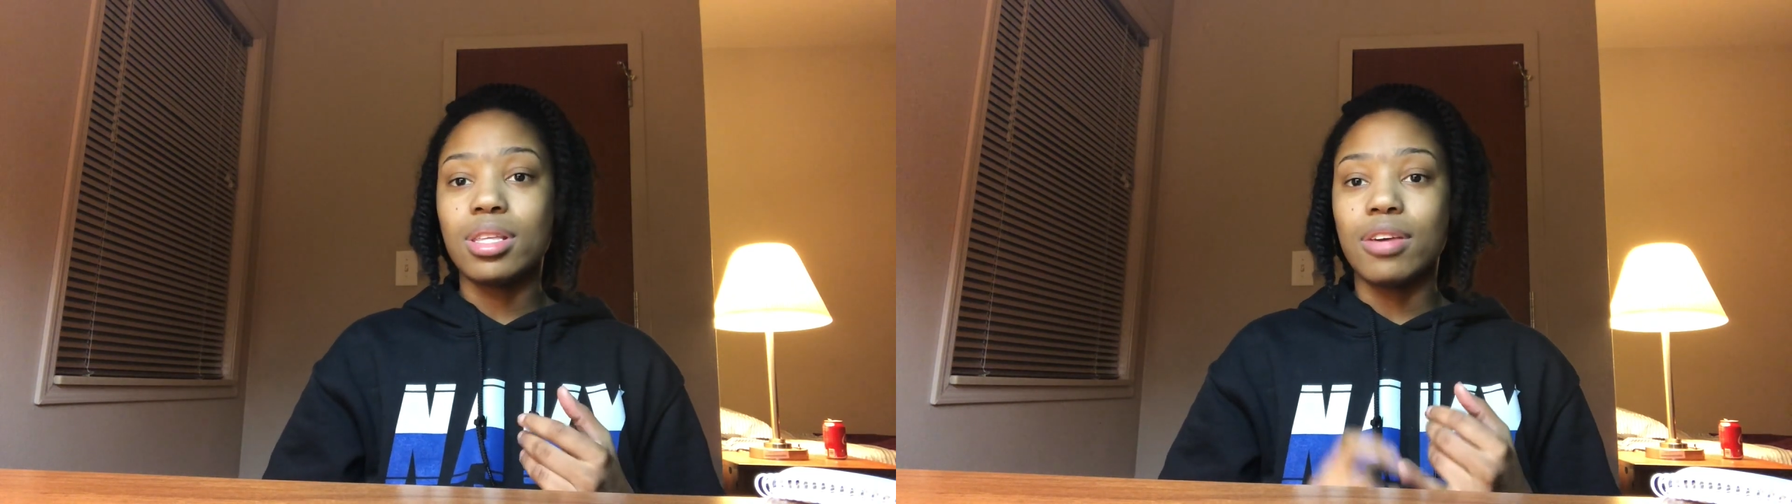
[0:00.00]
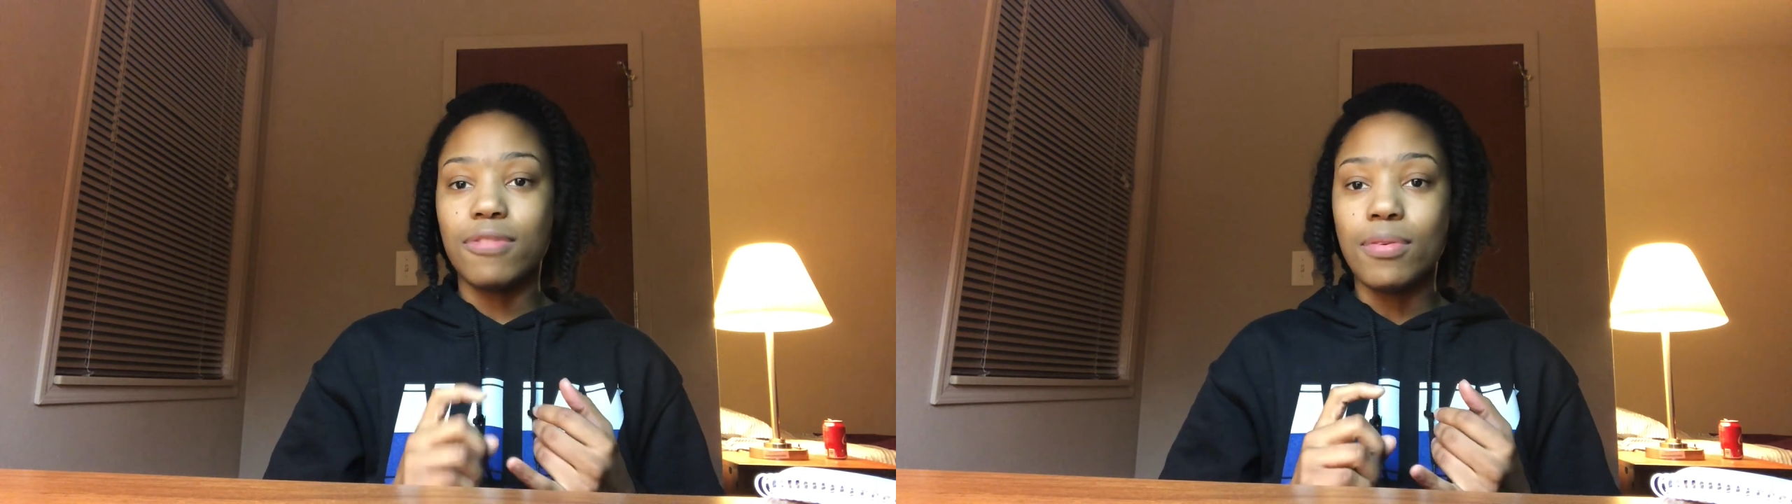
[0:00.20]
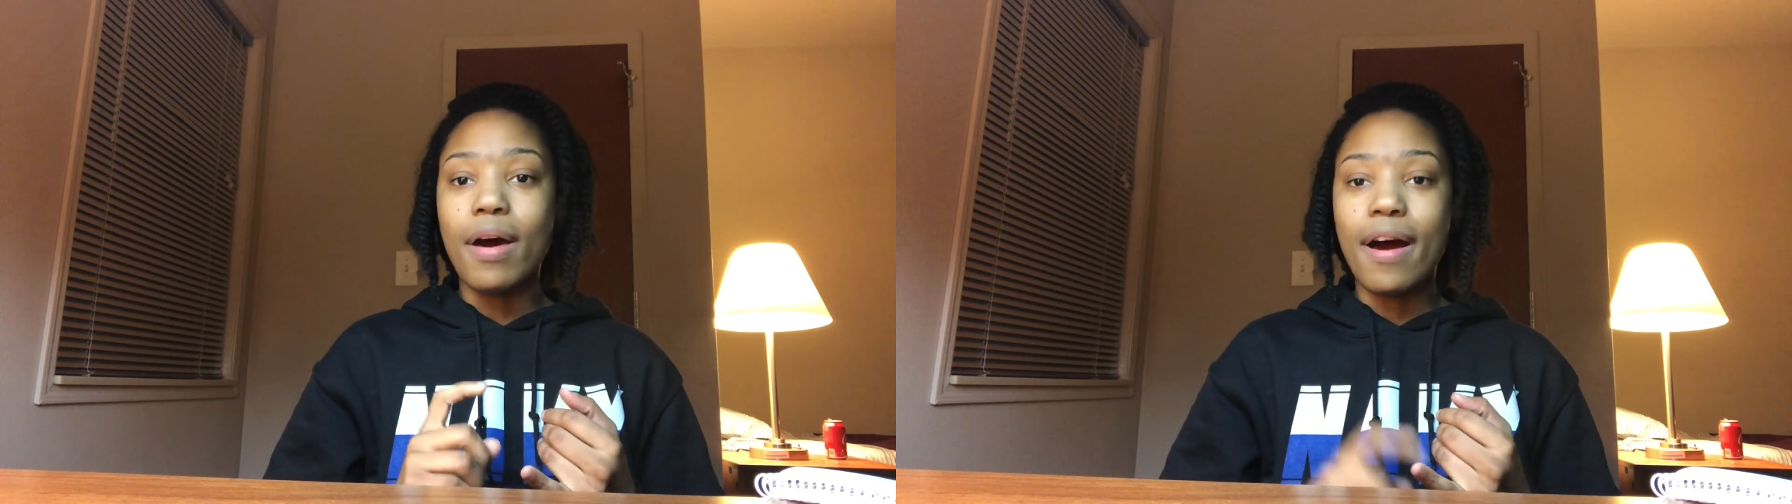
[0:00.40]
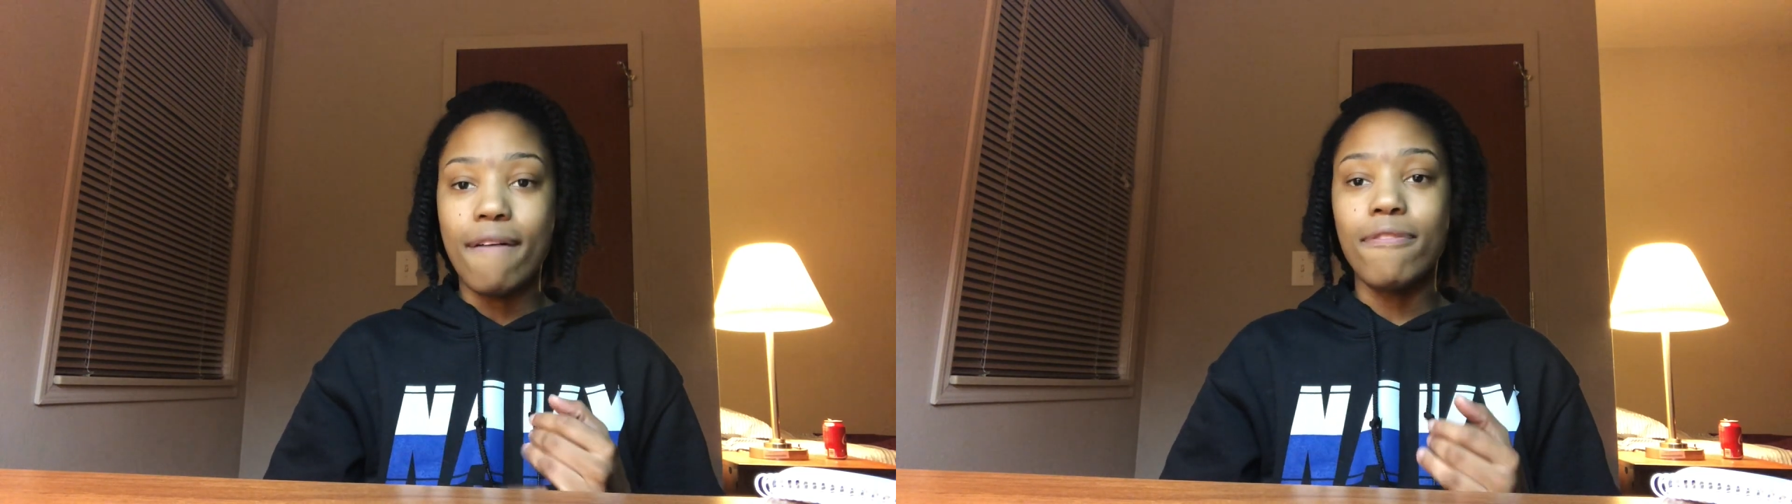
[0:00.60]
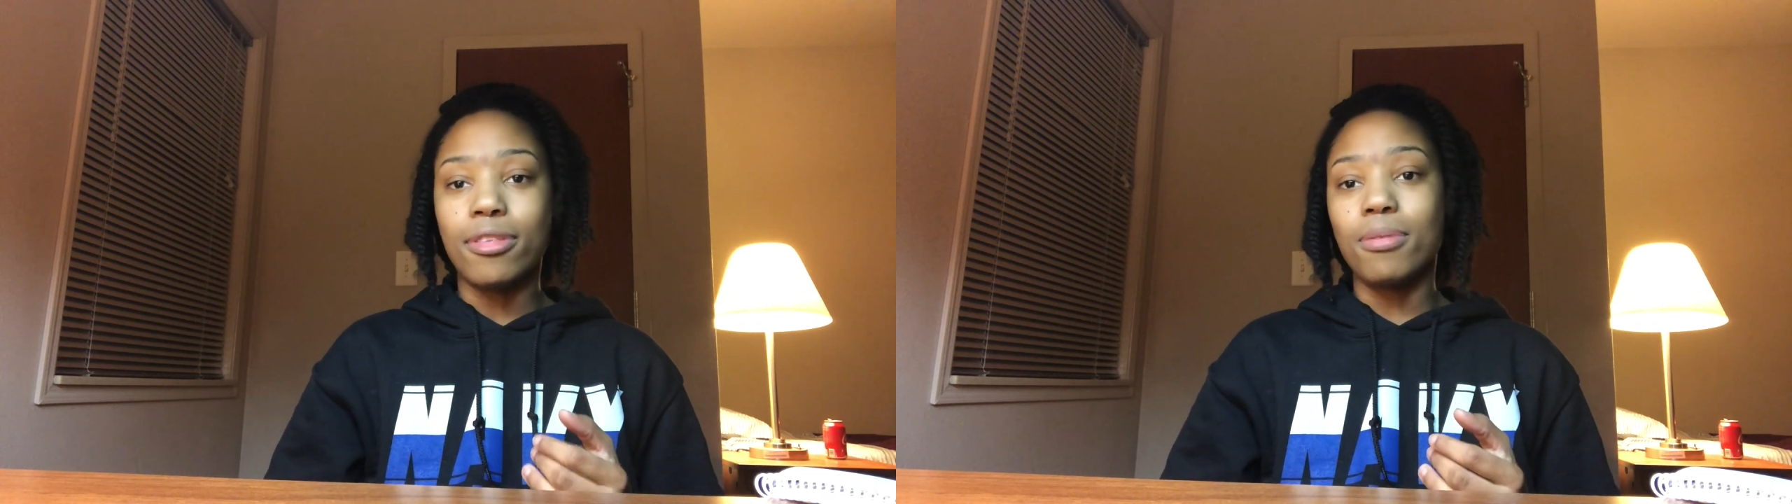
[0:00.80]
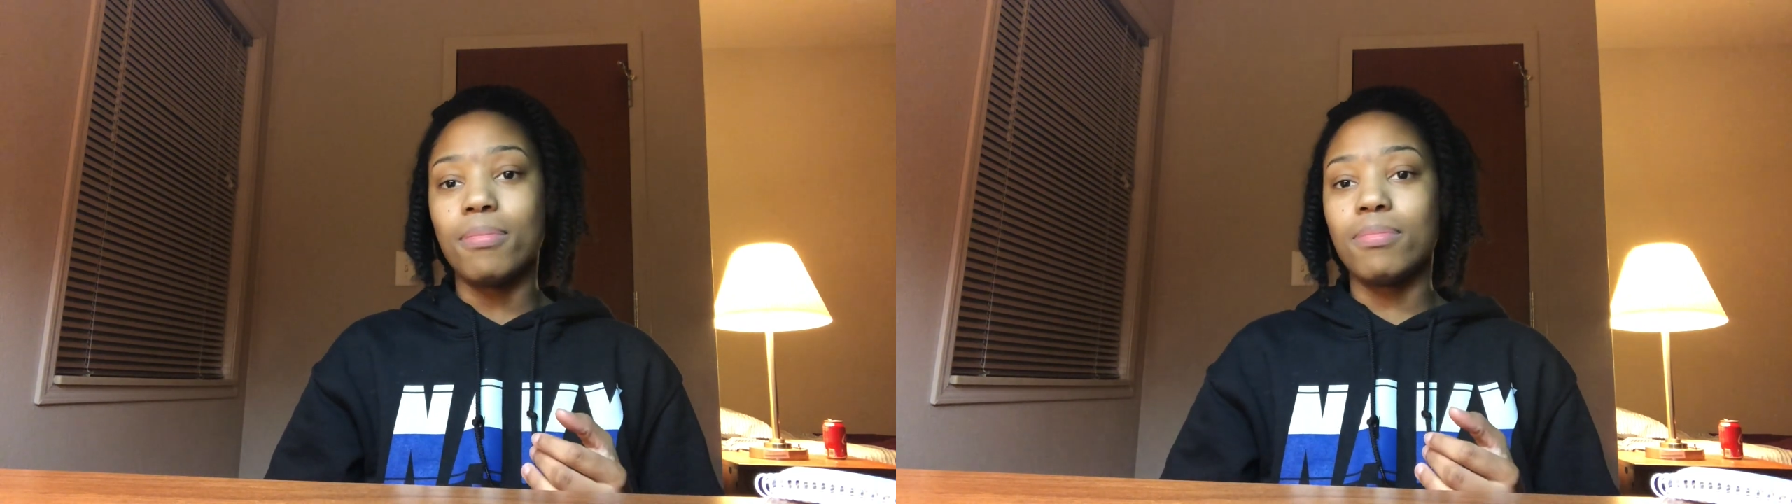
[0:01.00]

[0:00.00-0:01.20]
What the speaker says: if you have them.